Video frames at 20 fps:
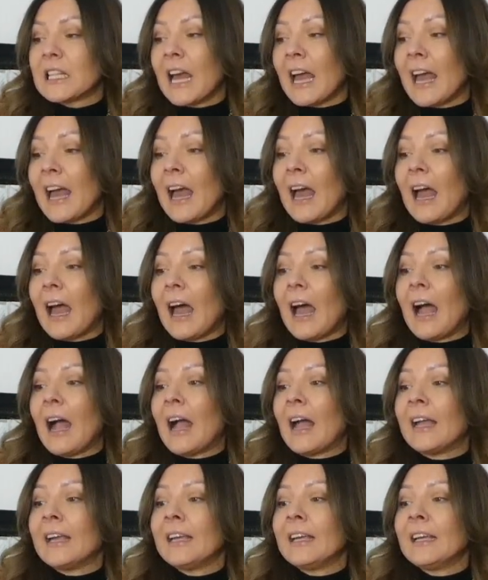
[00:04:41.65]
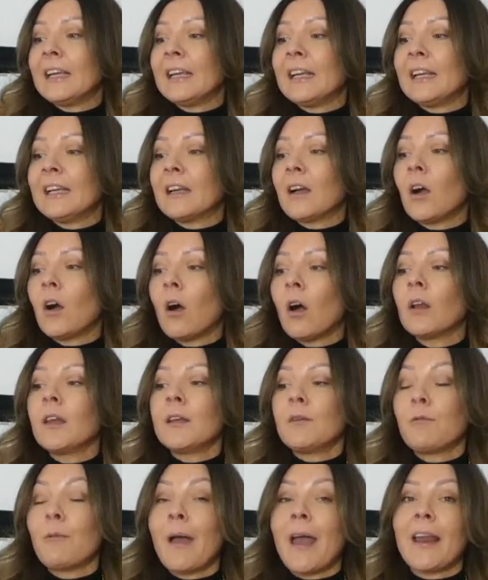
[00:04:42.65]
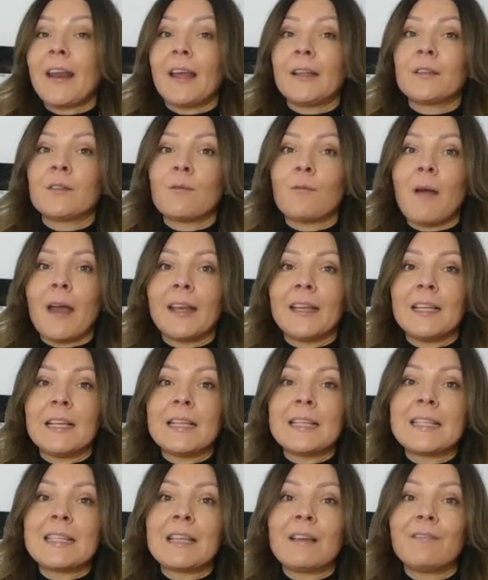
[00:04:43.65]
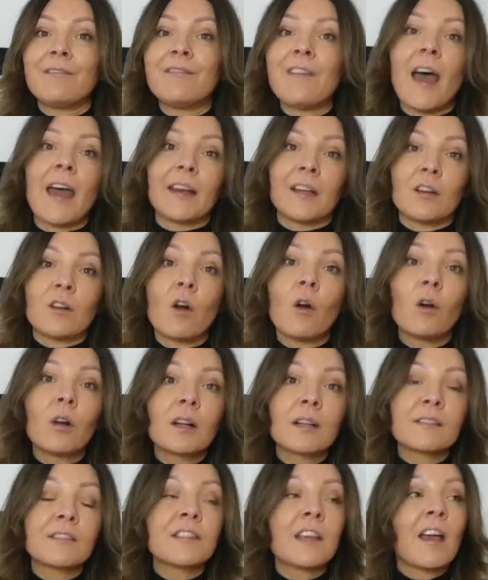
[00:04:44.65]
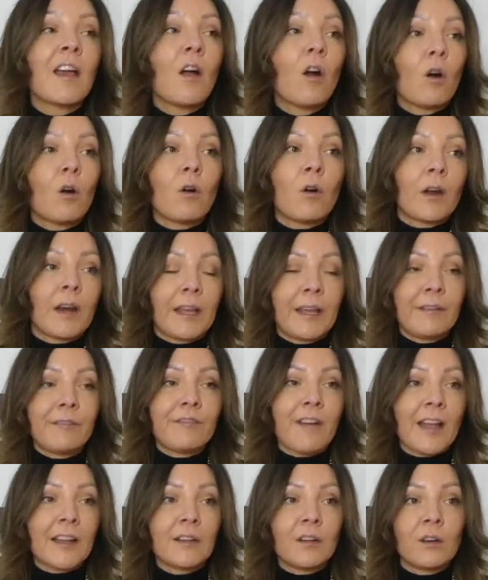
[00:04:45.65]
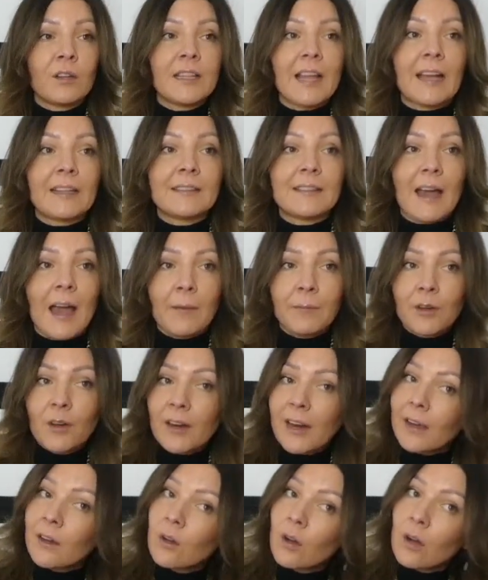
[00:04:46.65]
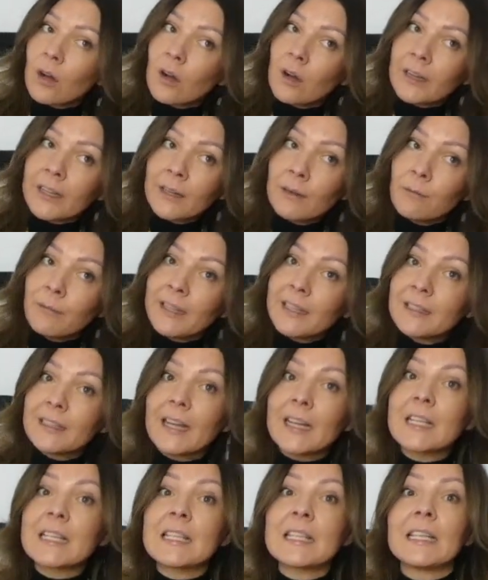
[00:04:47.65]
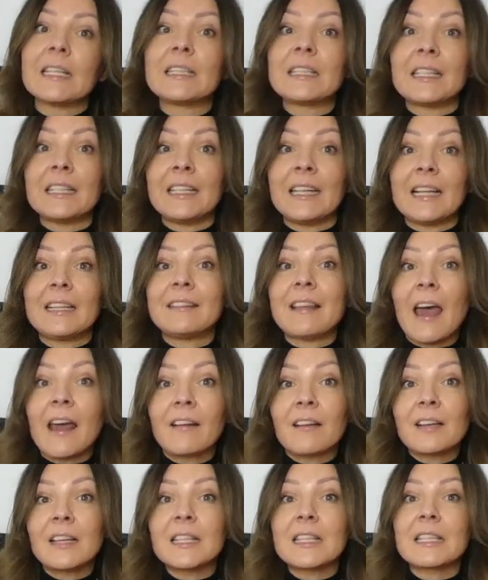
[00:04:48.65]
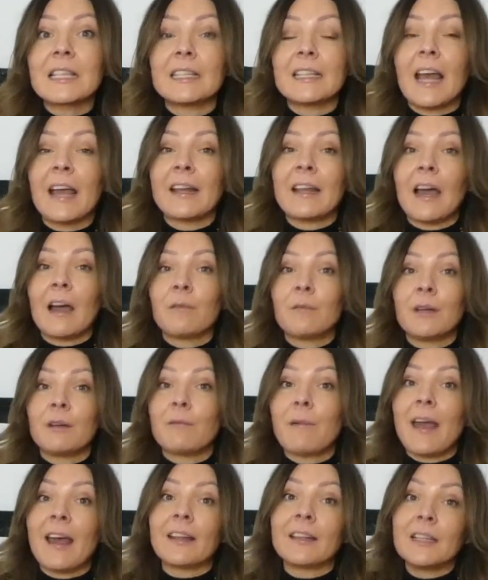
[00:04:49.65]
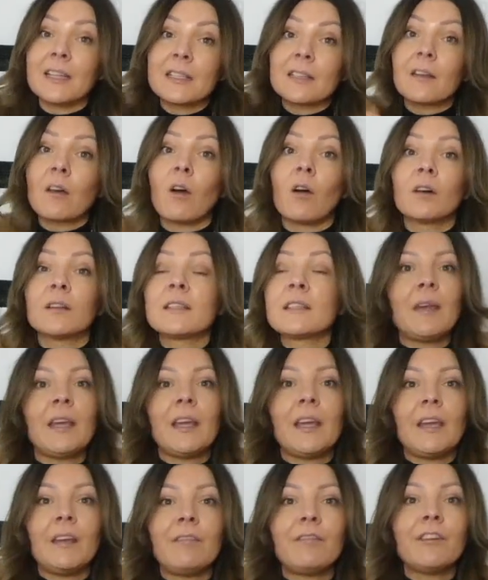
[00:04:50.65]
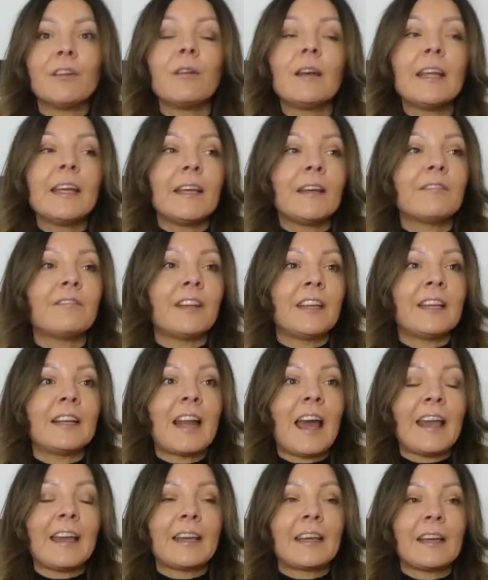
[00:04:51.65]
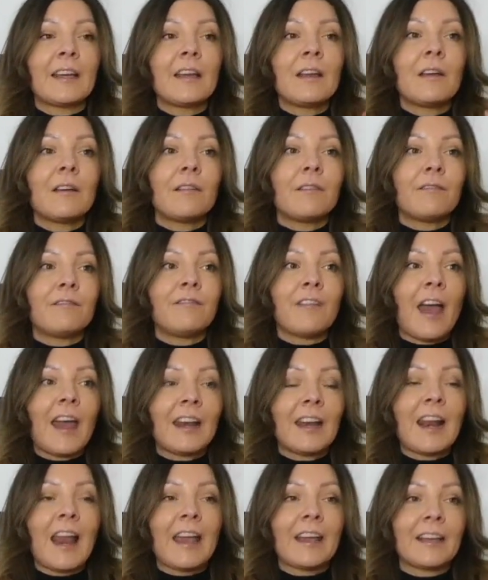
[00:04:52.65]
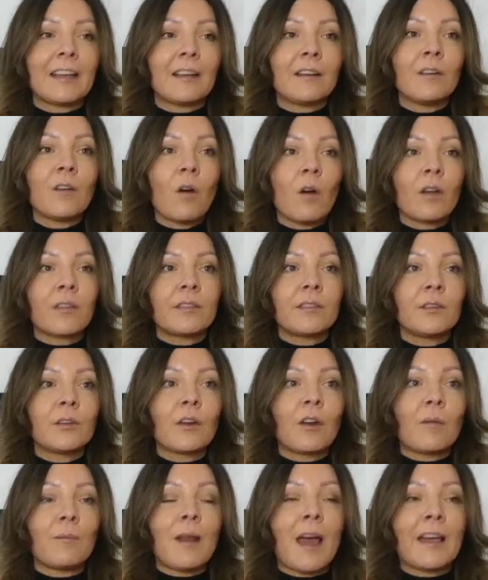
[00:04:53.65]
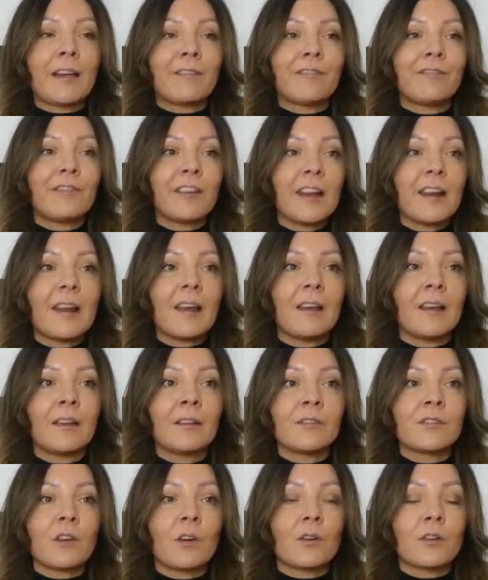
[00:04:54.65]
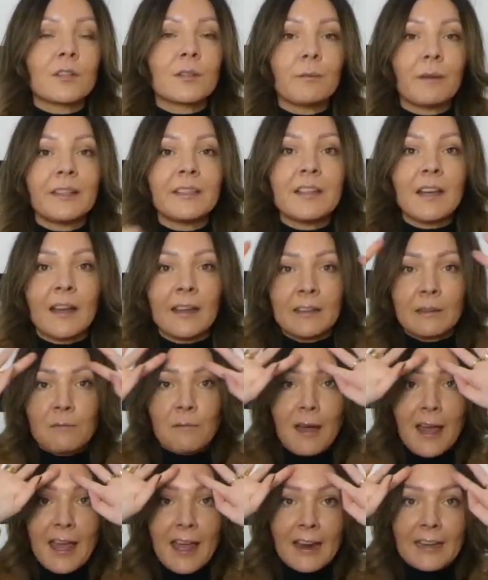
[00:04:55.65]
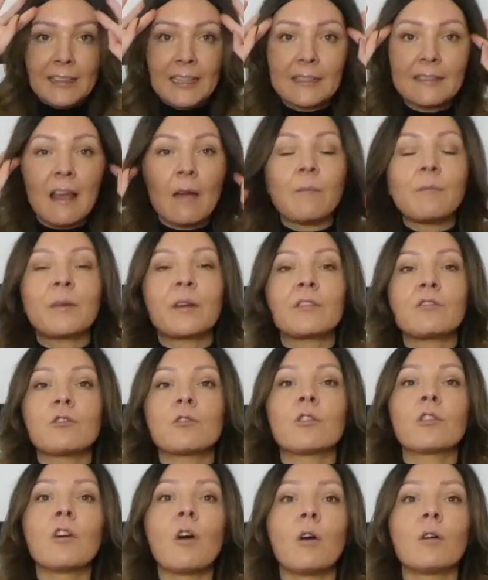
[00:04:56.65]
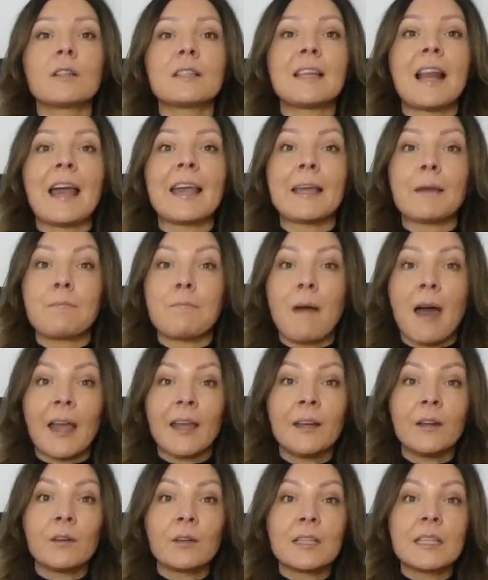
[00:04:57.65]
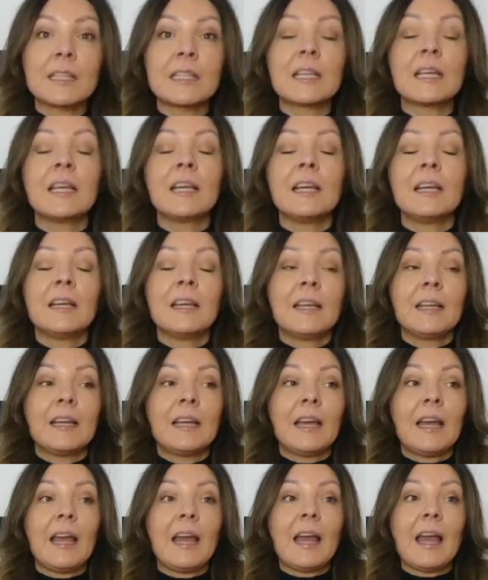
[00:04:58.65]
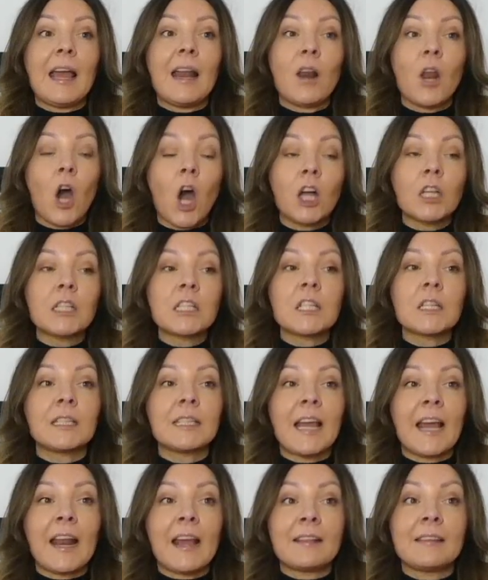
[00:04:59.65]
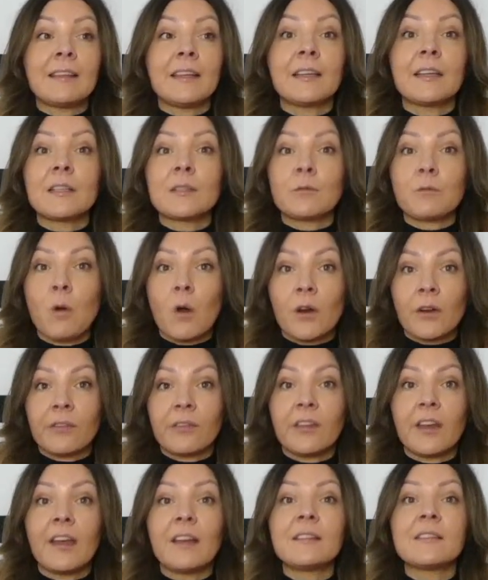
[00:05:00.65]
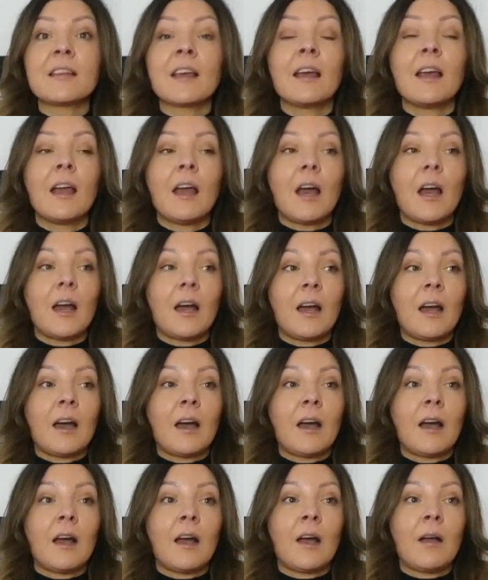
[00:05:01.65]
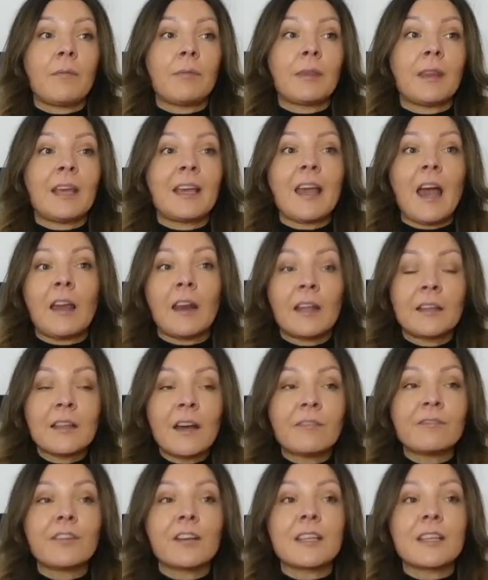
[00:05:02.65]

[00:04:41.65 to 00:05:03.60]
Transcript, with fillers: that I only wear it when it's very cold or if I know that I'm gonna go in winter sit in a terrace then I will wear this coat. If you live in like very like North Europe like Finland or Sweden where the temperature goes like minus a lot then I think it's worth it. Um, Canada for